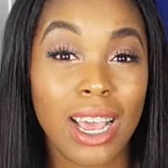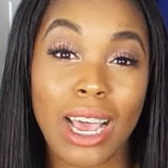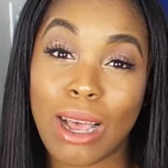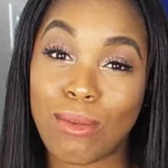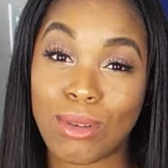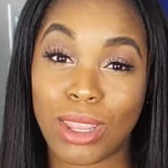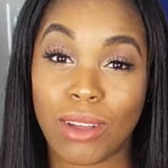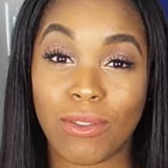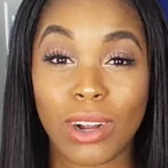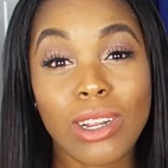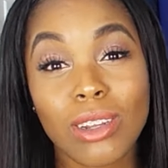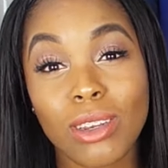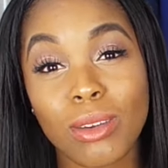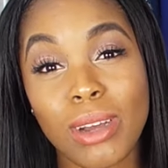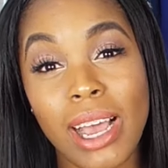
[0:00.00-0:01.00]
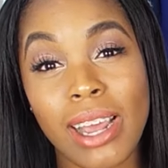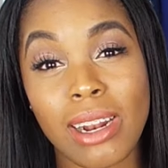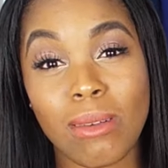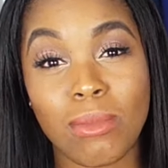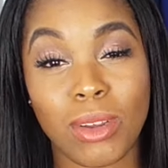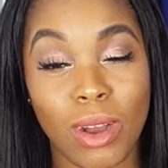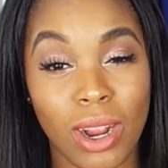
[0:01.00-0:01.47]
Um, so the first two
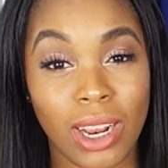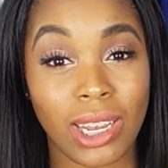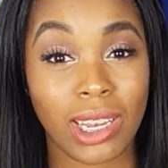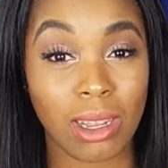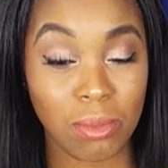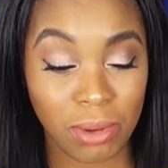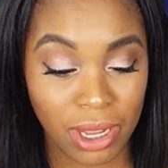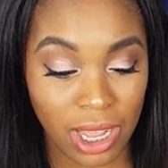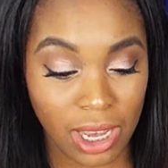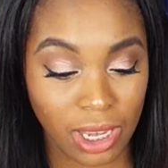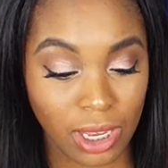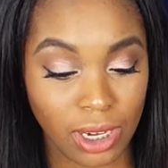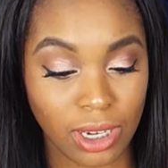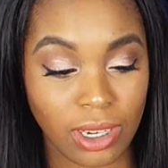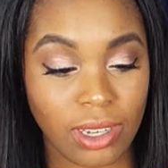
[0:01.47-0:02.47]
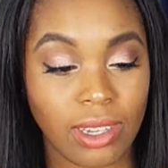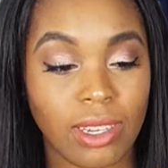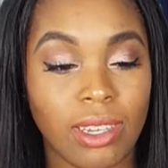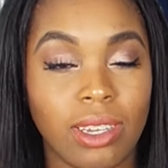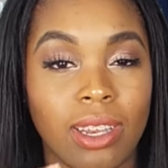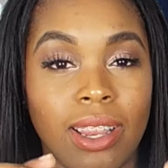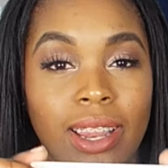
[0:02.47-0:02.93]
items are lip
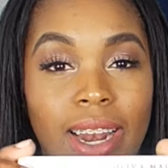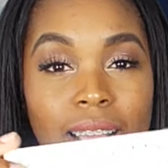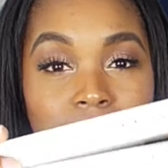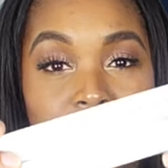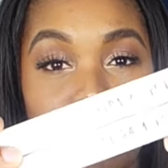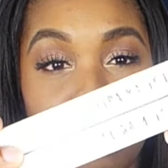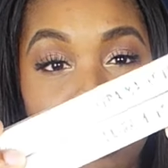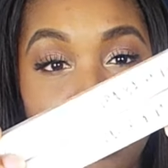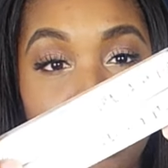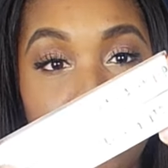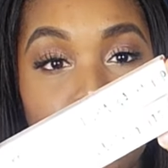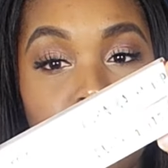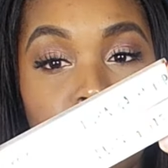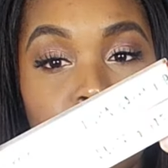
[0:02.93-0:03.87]
colors that I have here.